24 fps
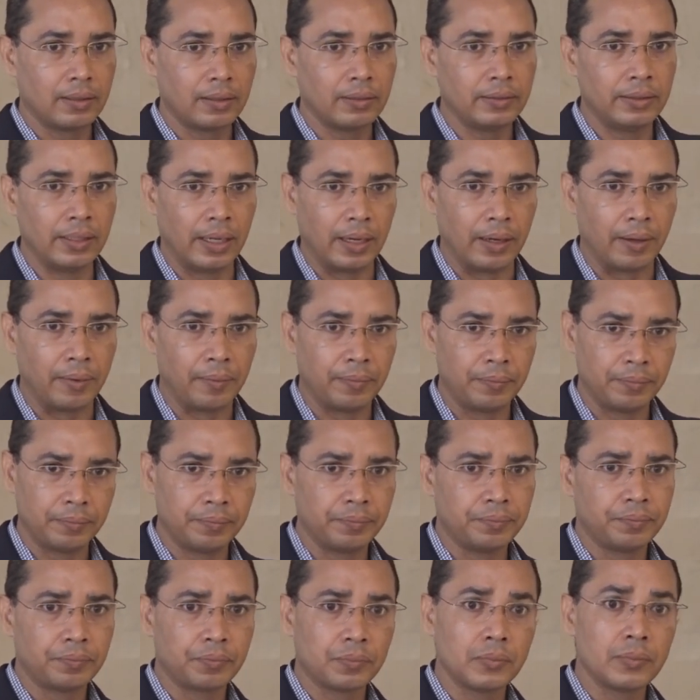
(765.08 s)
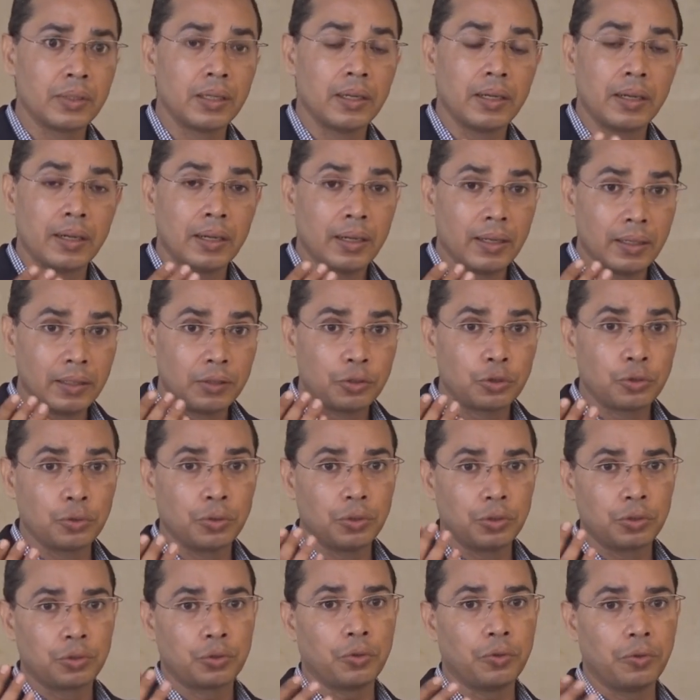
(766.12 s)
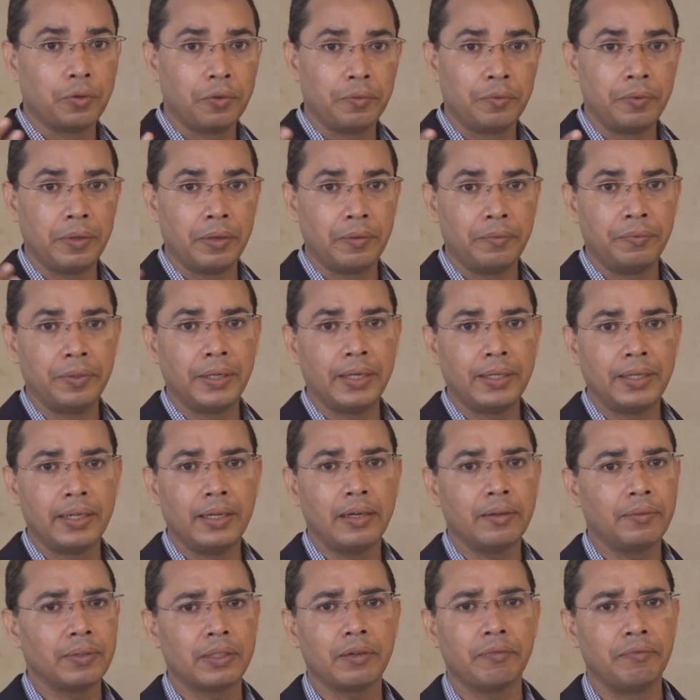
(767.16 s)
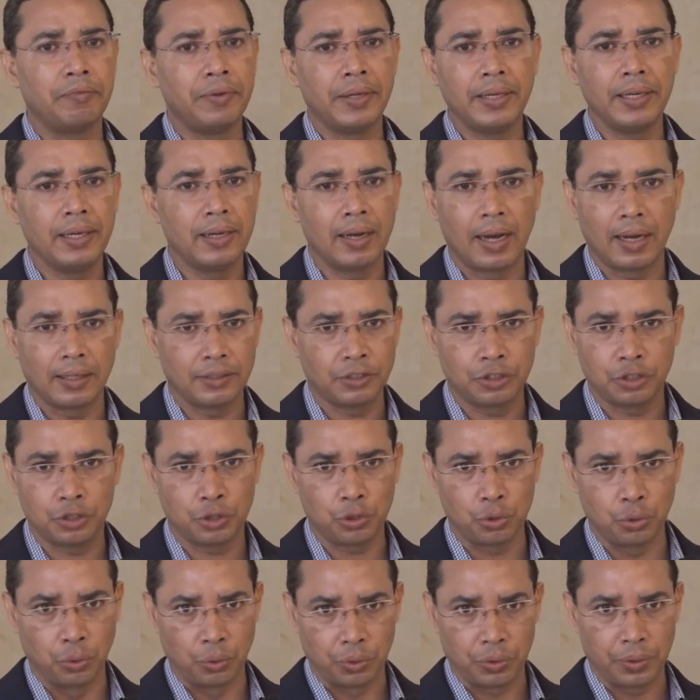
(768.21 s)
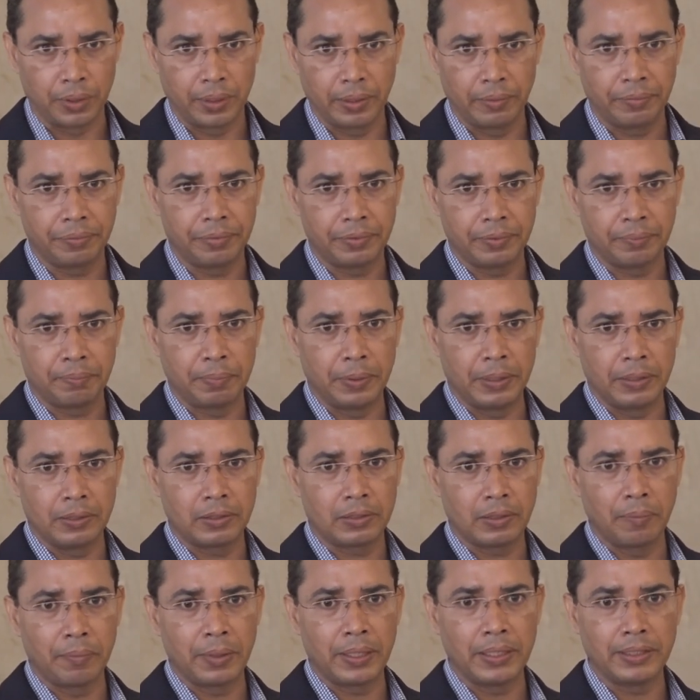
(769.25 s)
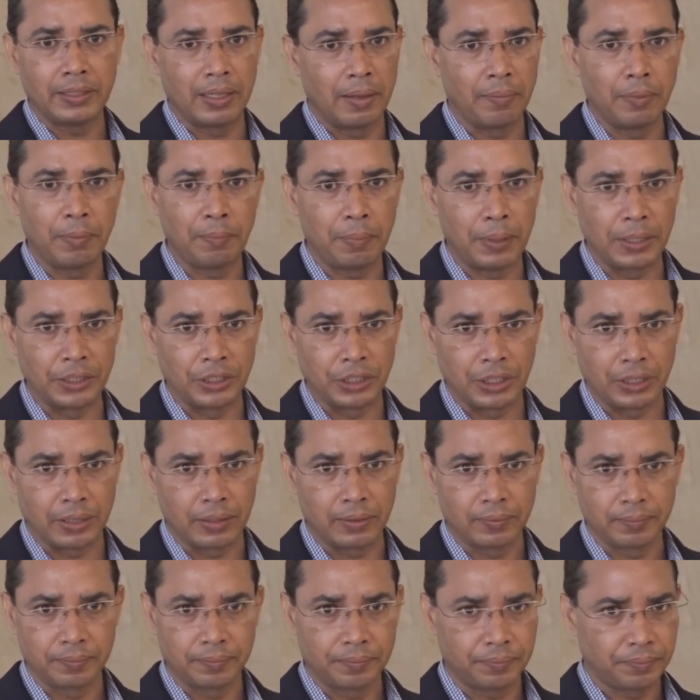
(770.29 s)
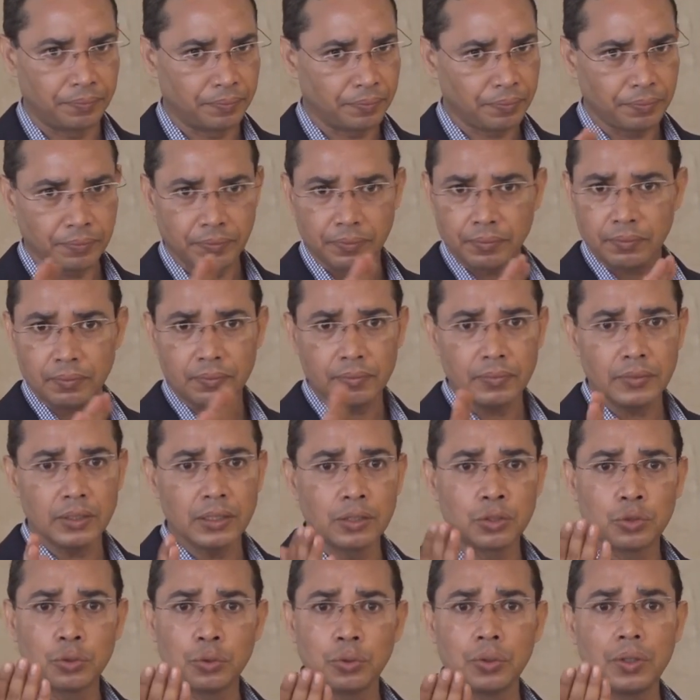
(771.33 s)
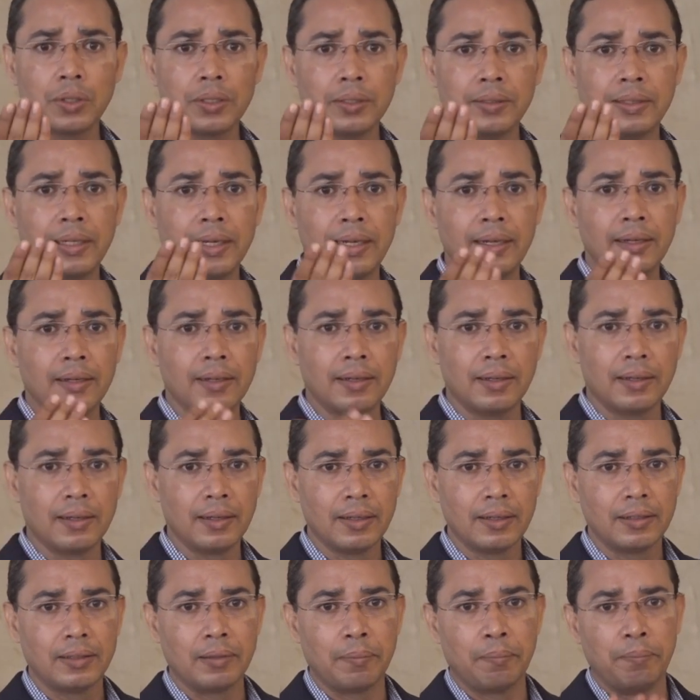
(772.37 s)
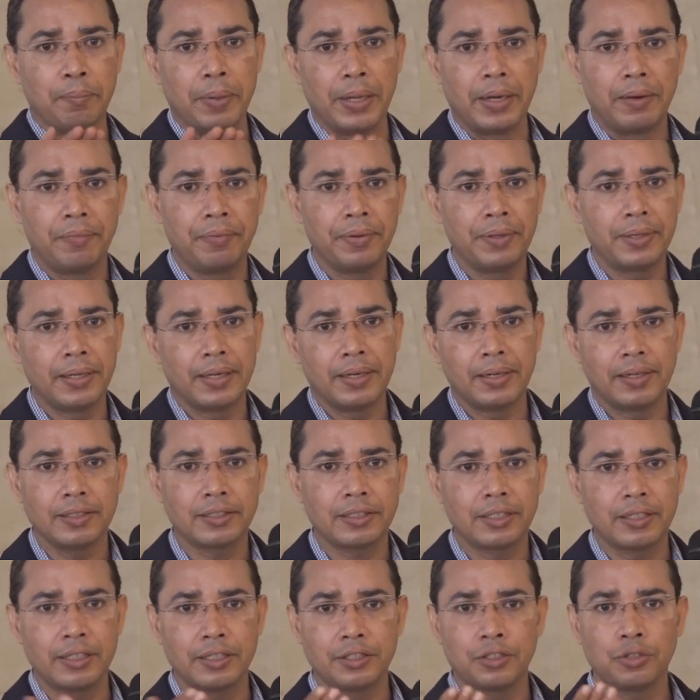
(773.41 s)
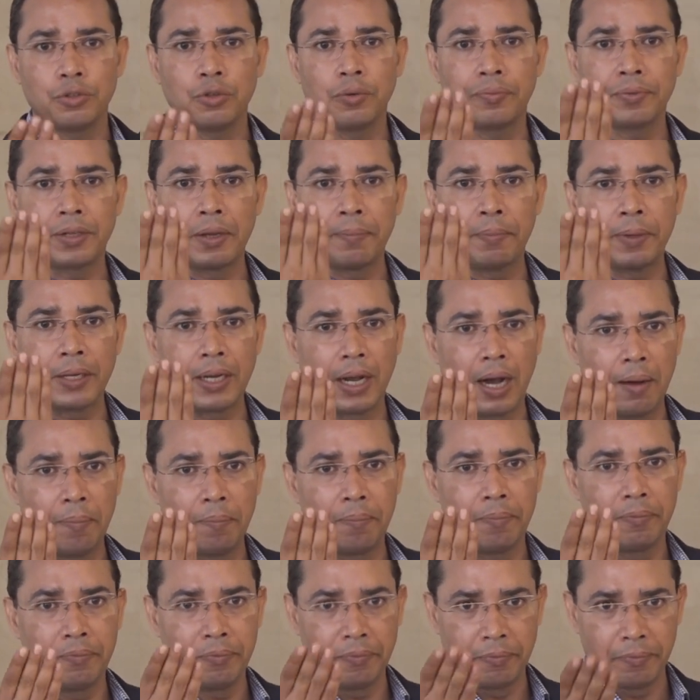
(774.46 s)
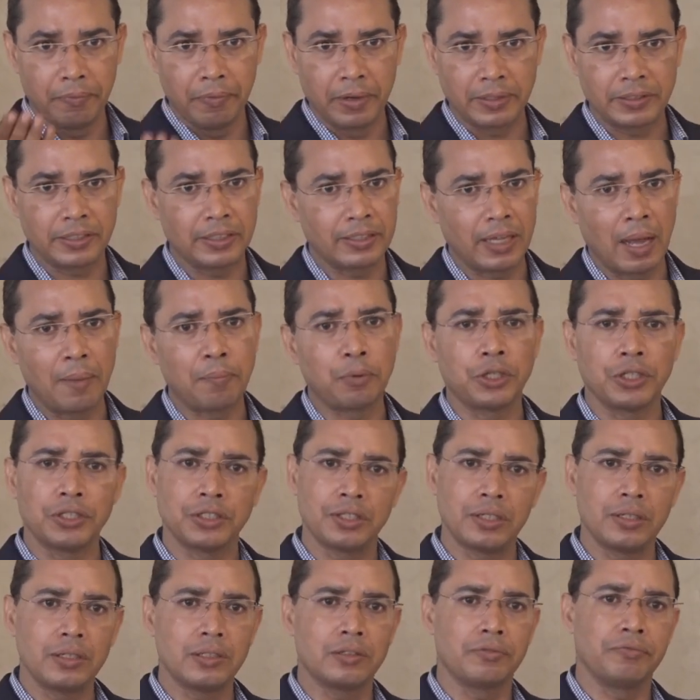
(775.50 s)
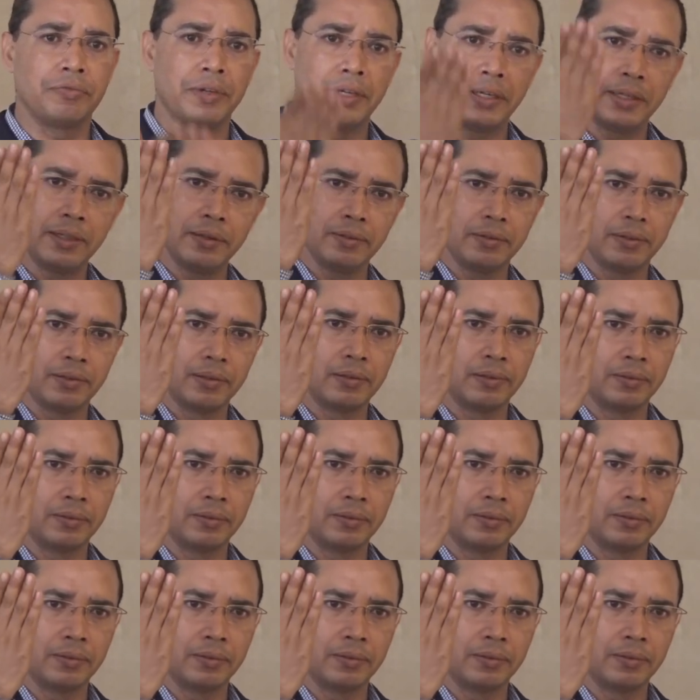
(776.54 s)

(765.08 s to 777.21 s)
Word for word: Yeah. So we are dealing with a very large stroke if somebody is hemiplegic. So there, the benefit and risk ratio of keeping up versus hypotension is very